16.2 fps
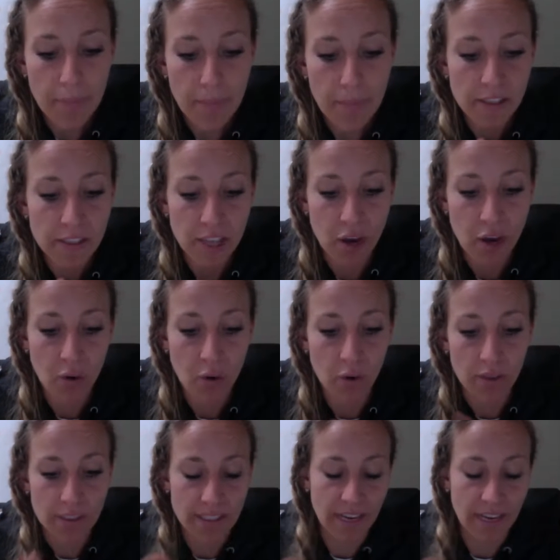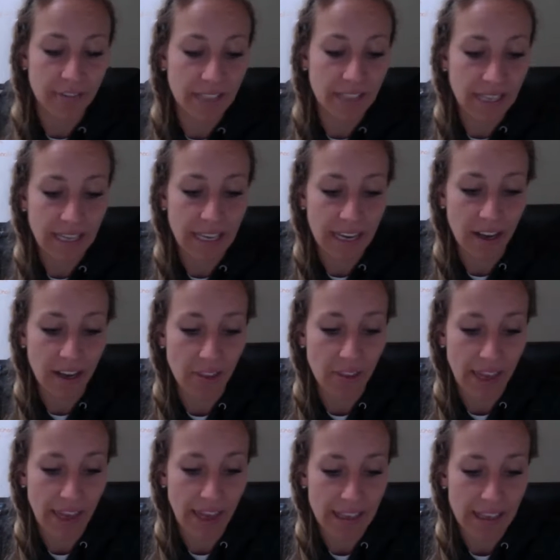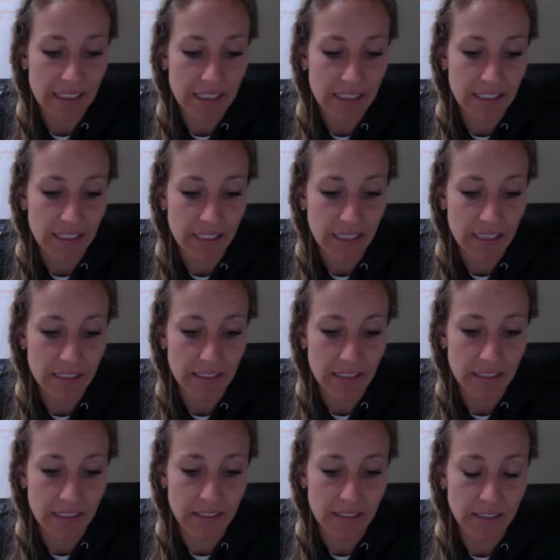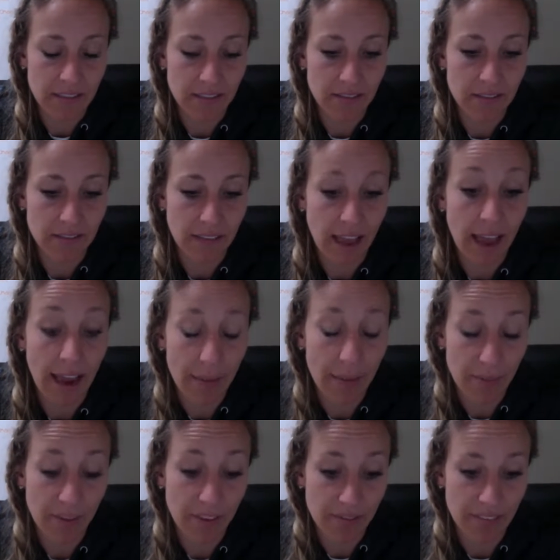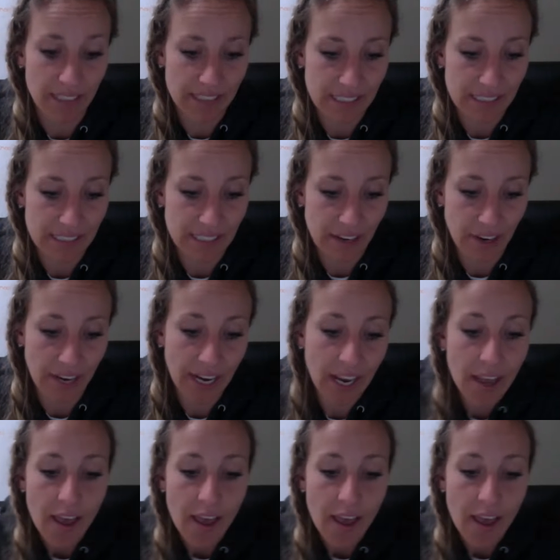So definitely getting on that is I believe necessary.